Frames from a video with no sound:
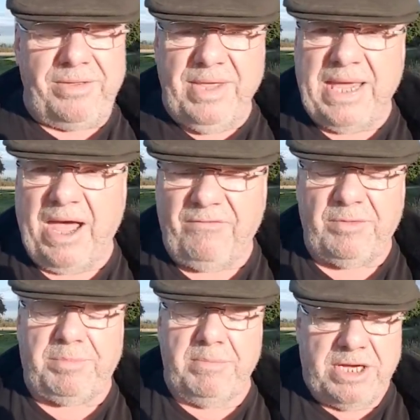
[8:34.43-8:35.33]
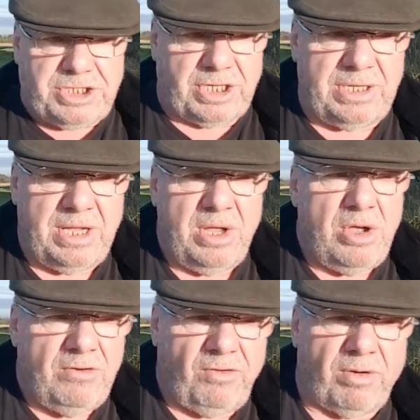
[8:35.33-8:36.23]
They have permission
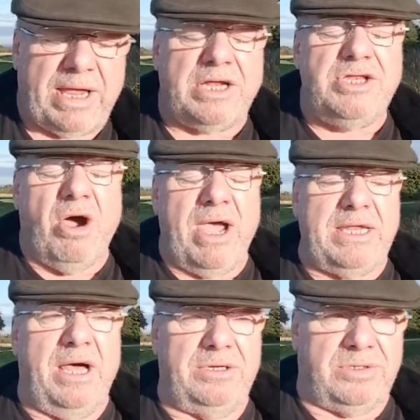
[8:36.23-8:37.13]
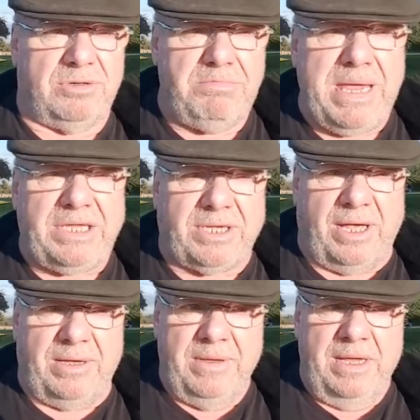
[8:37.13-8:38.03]
for a
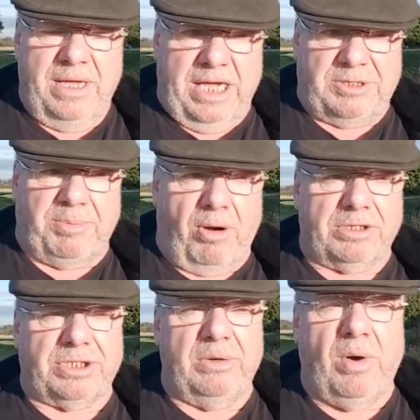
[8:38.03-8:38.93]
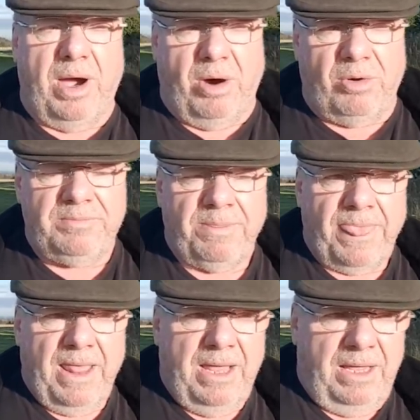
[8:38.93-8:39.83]
900-metre exploratory well
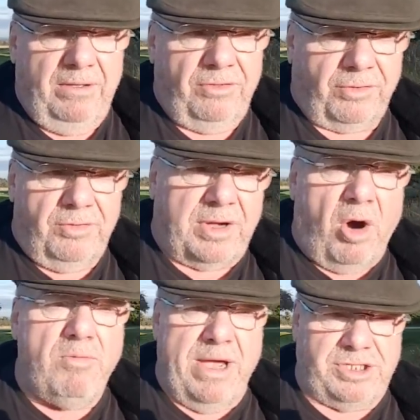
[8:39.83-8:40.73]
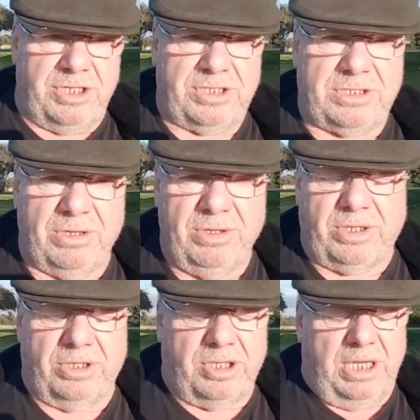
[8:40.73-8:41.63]
through the coal measures to
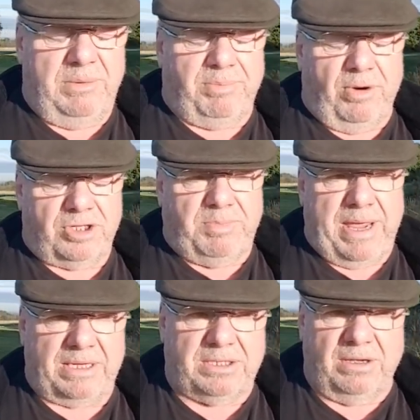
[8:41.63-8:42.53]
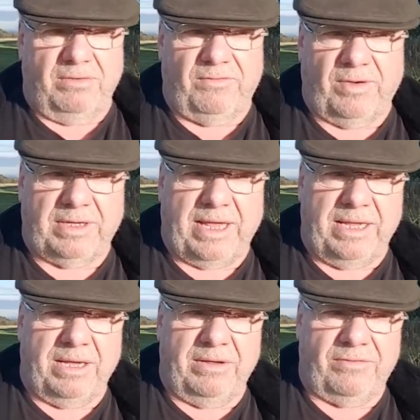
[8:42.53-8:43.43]
look at the prospect of
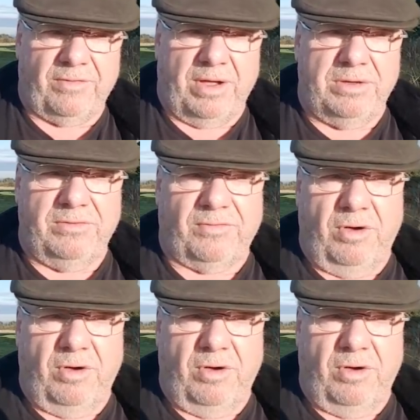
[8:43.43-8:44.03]
getting a flow